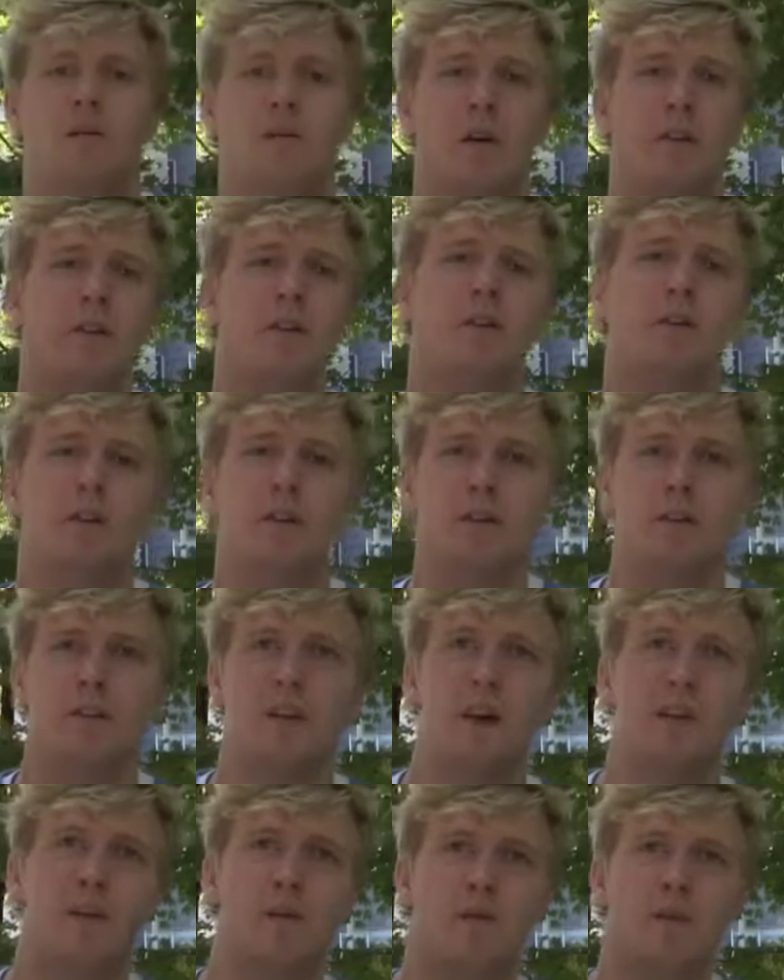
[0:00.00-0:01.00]
My research
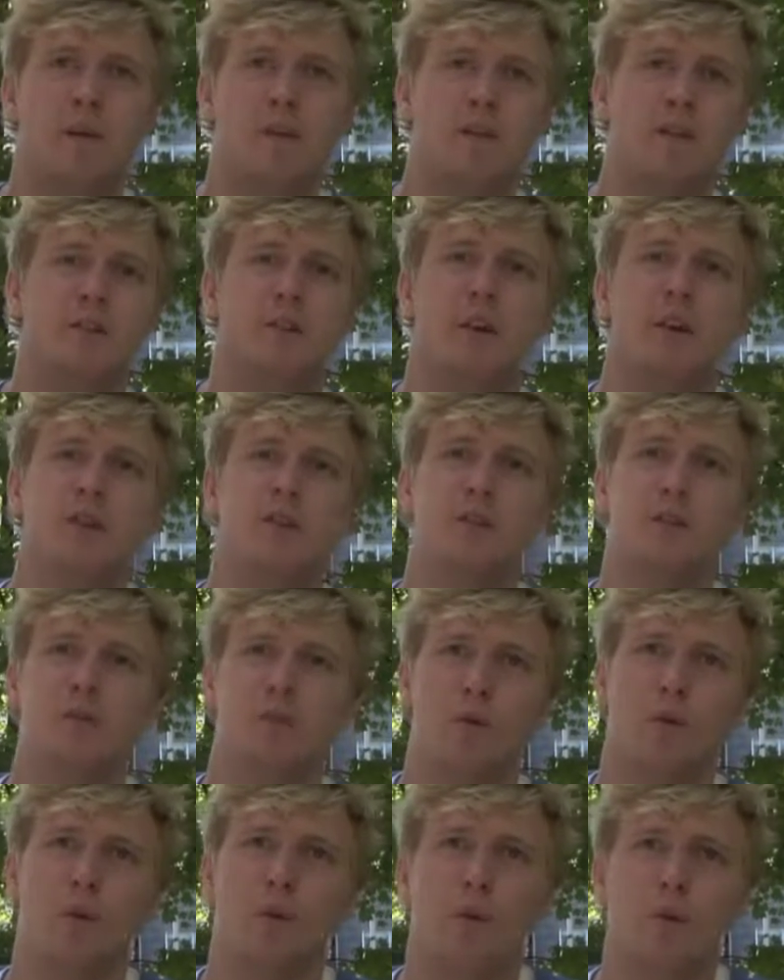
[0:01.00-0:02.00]
stems from the
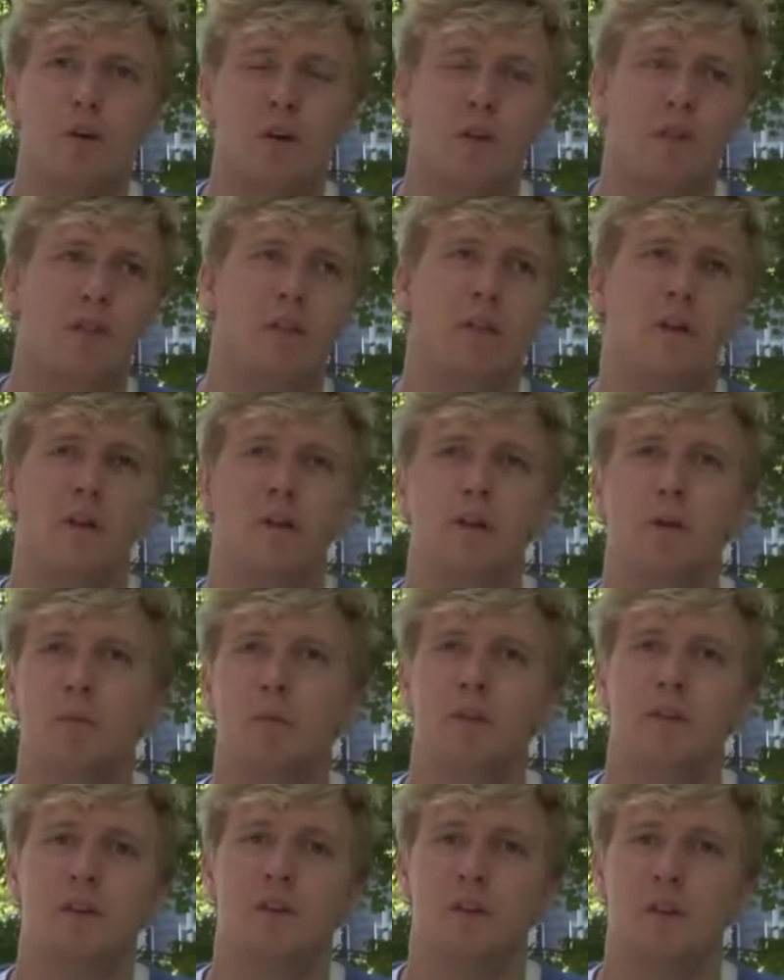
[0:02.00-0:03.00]
changing role of the
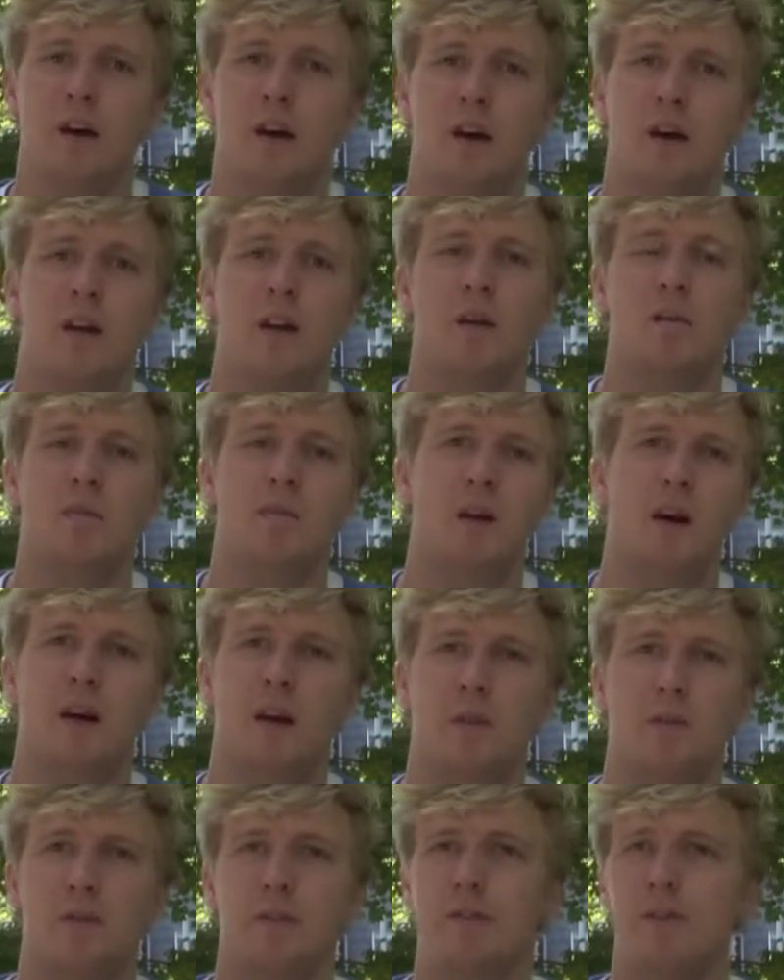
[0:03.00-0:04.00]
urban design and
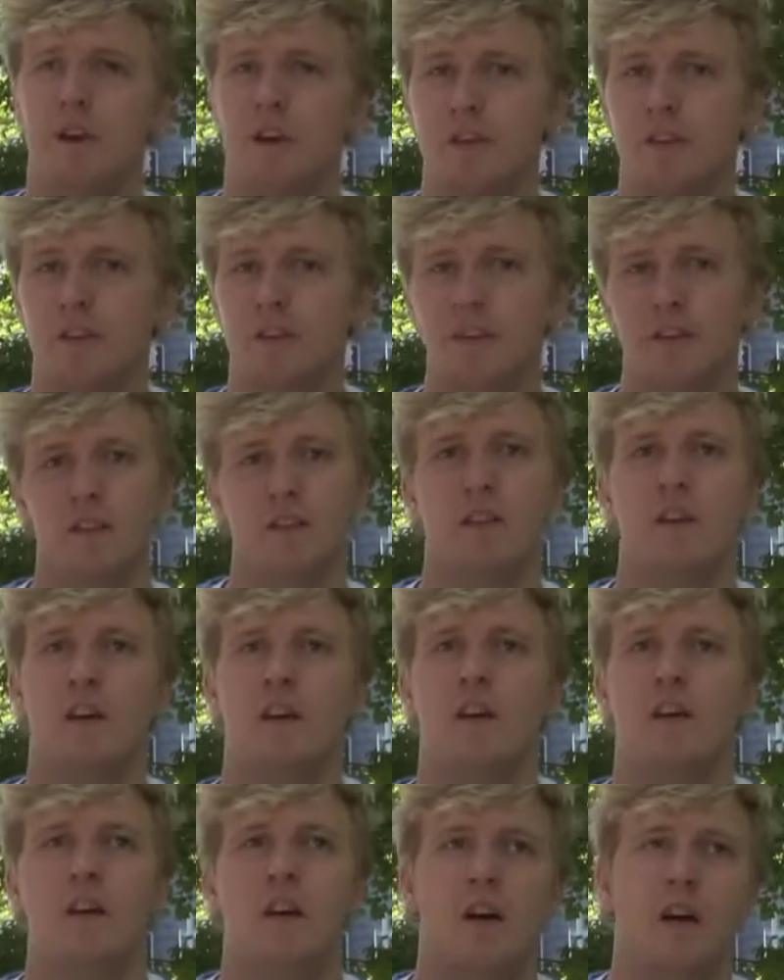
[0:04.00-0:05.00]
planning professions.
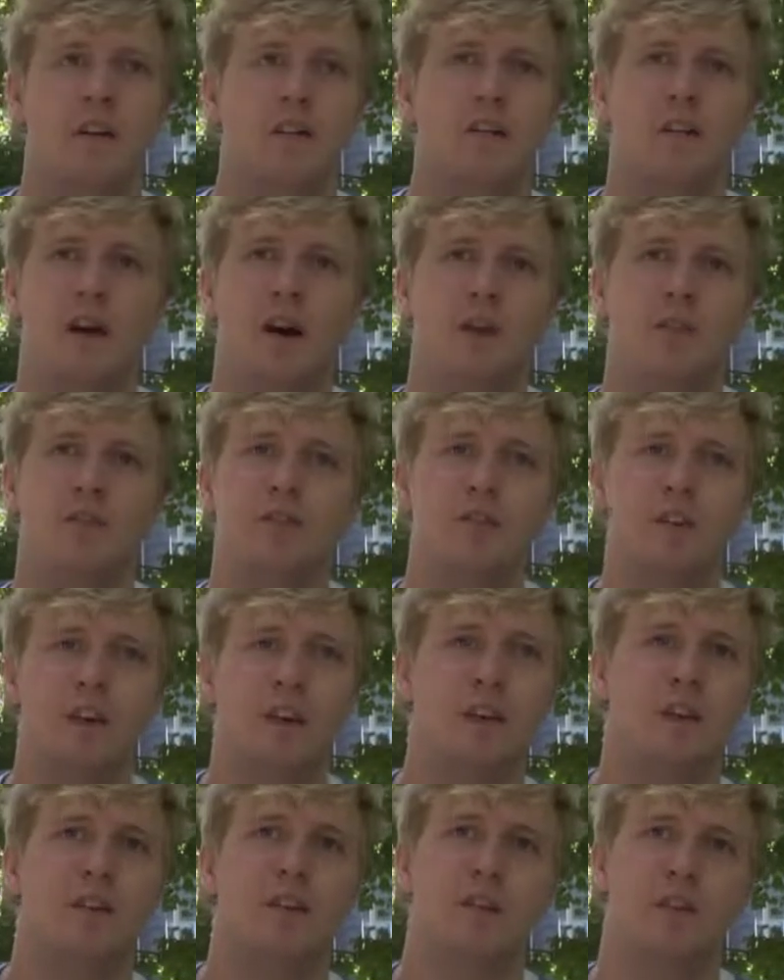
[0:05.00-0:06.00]
As times
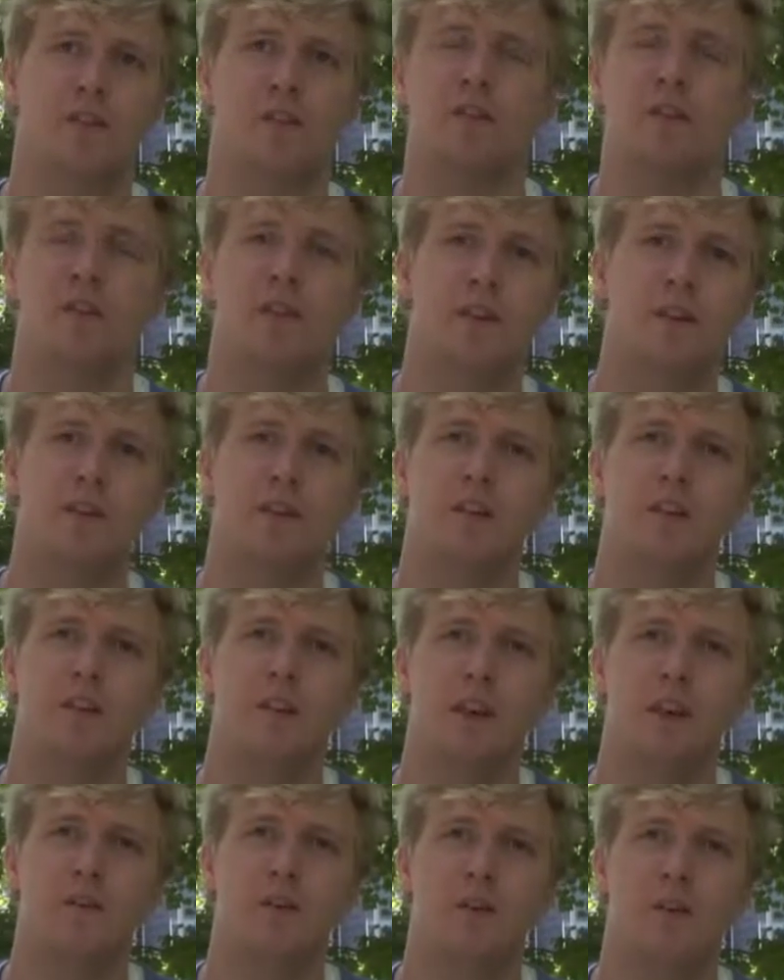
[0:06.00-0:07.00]
change, there's an increasing
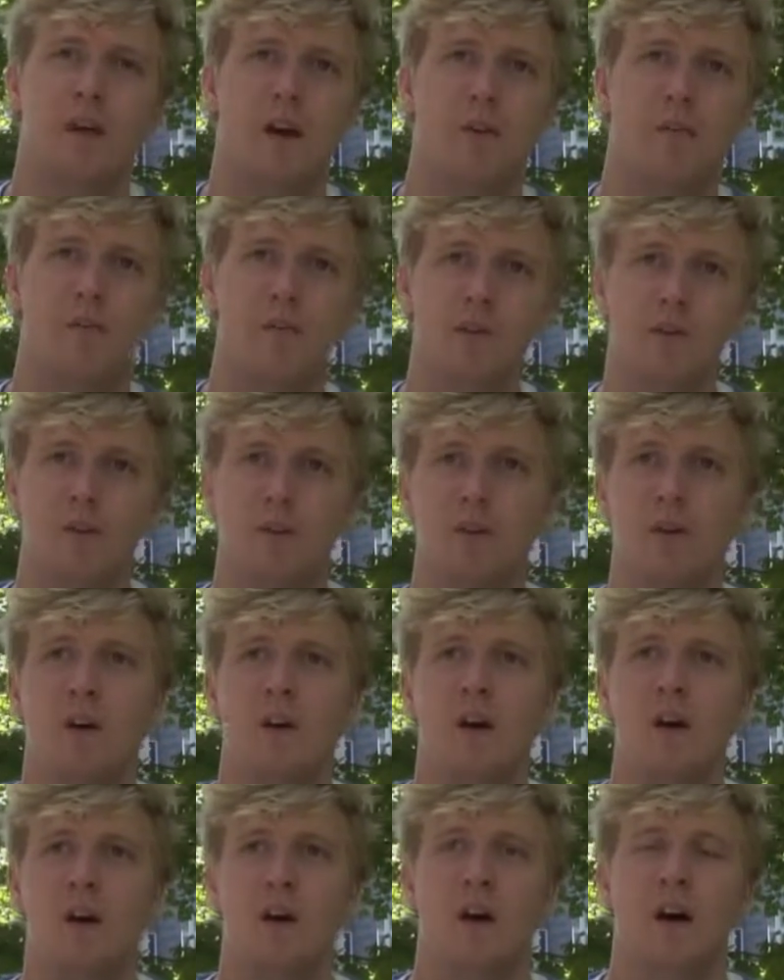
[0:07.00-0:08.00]
need for them to
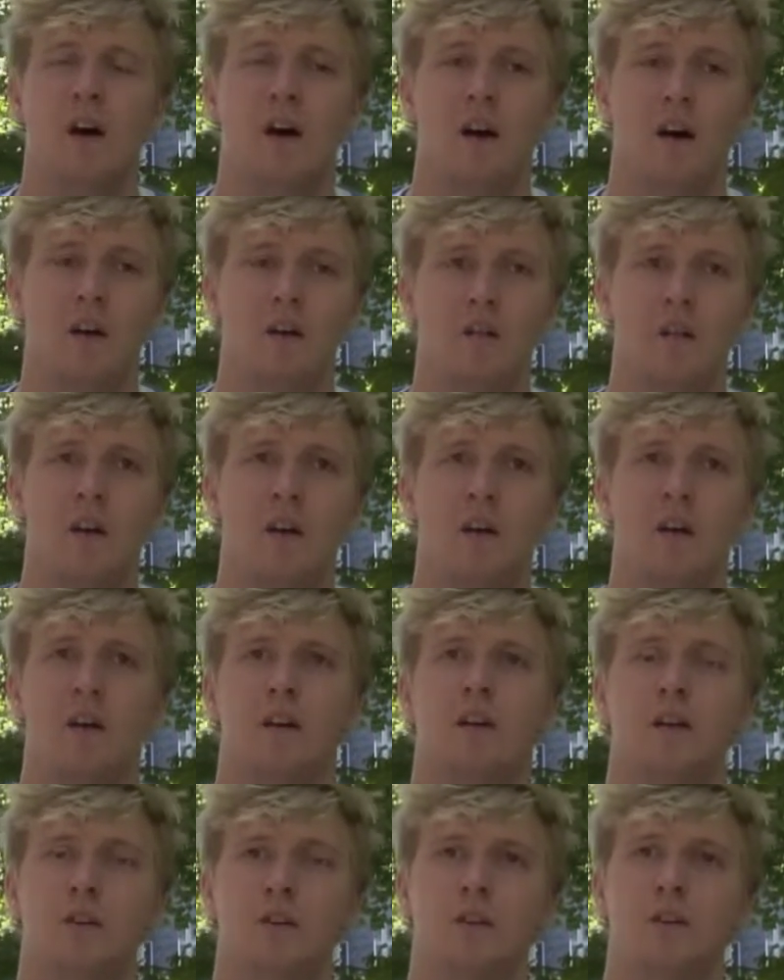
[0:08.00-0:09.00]

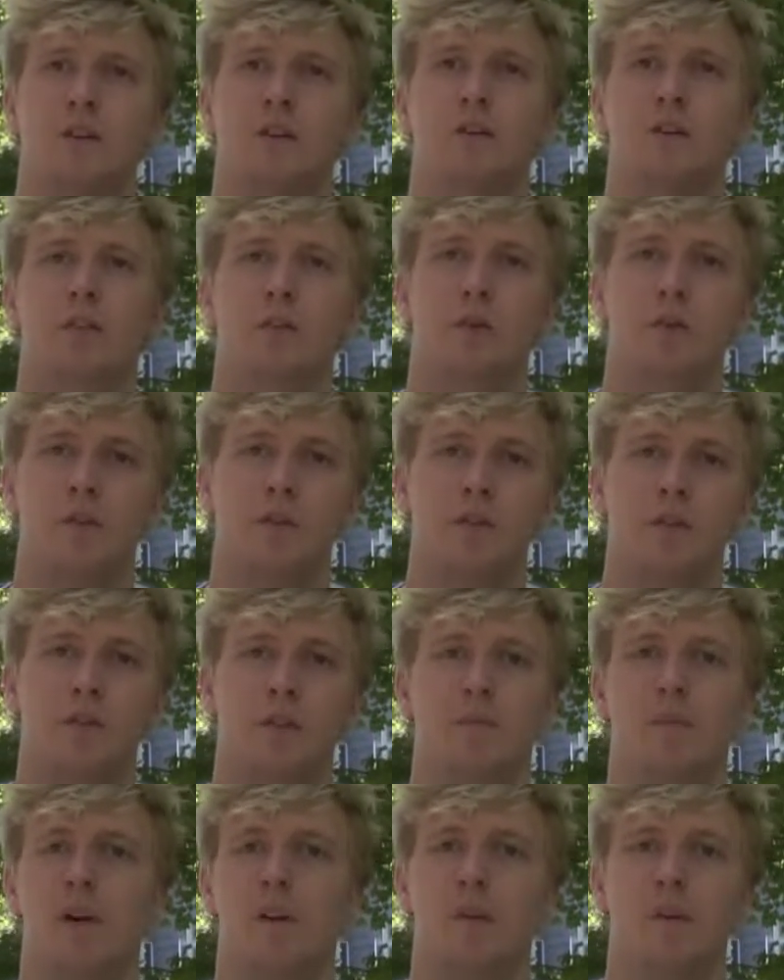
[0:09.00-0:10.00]
include tools
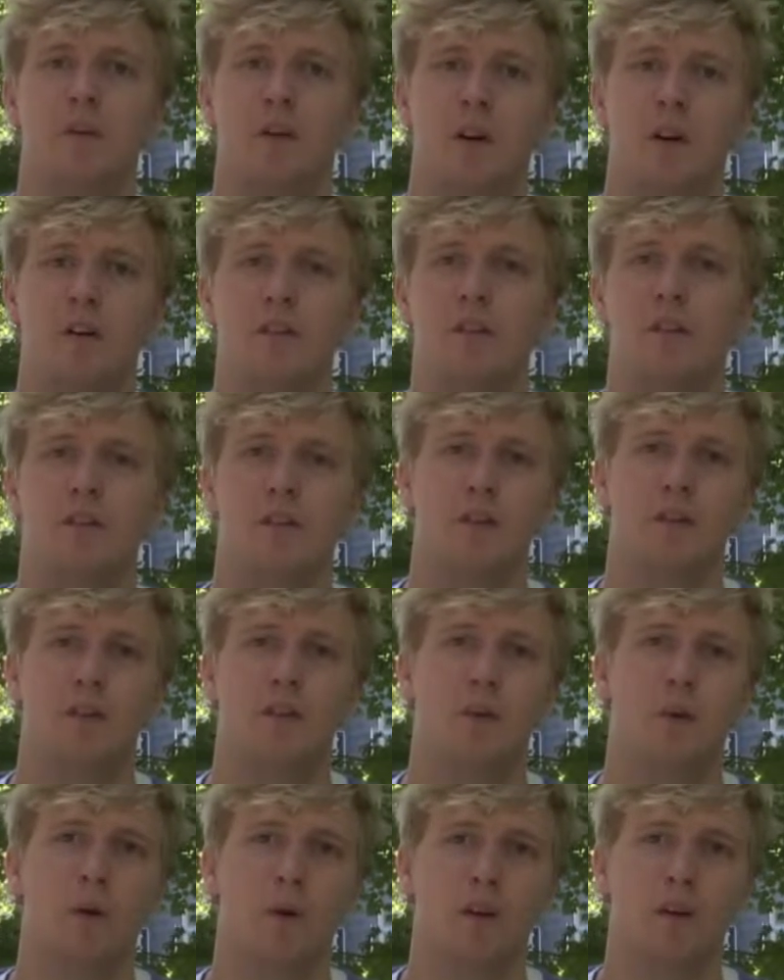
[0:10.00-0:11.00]
and methodologies in
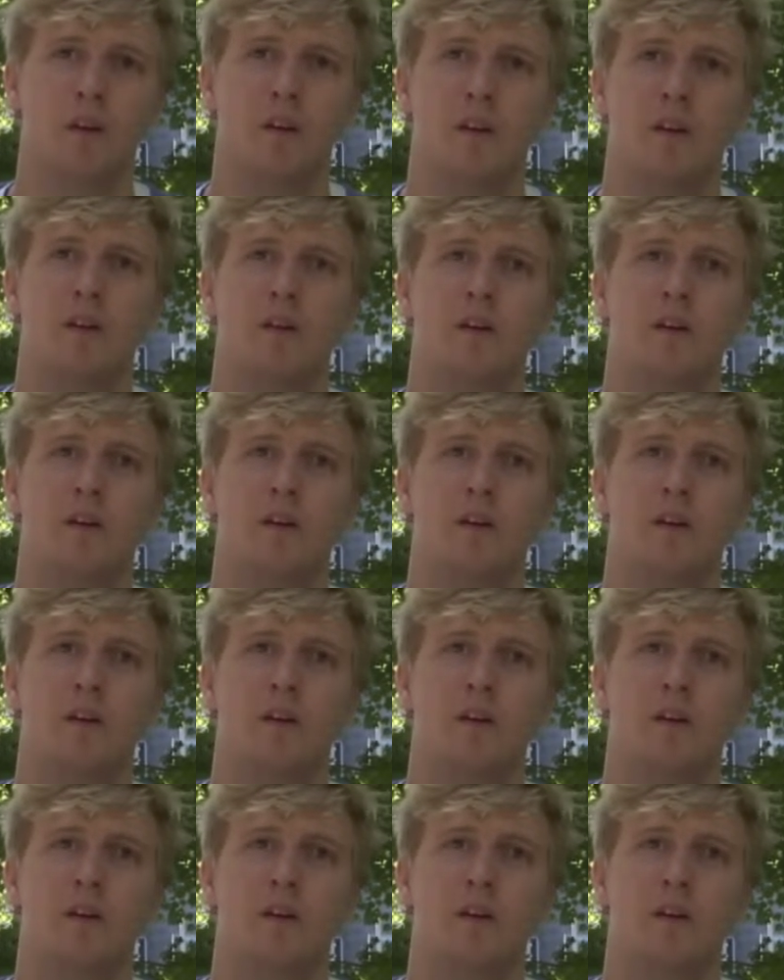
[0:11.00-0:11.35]
their work